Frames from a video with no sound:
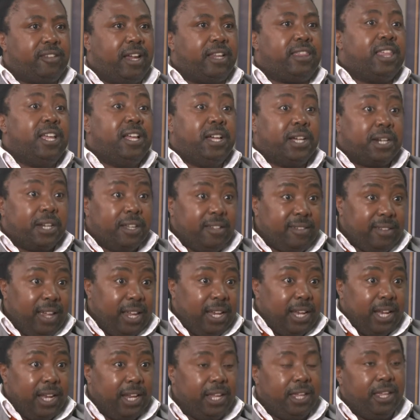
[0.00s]
I think
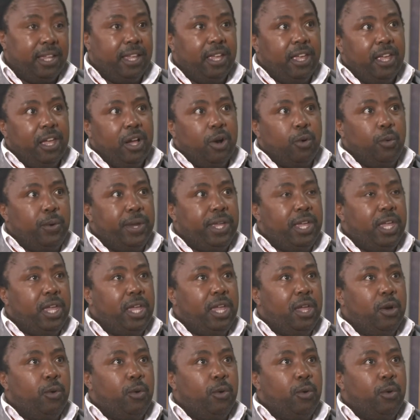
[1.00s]
recently we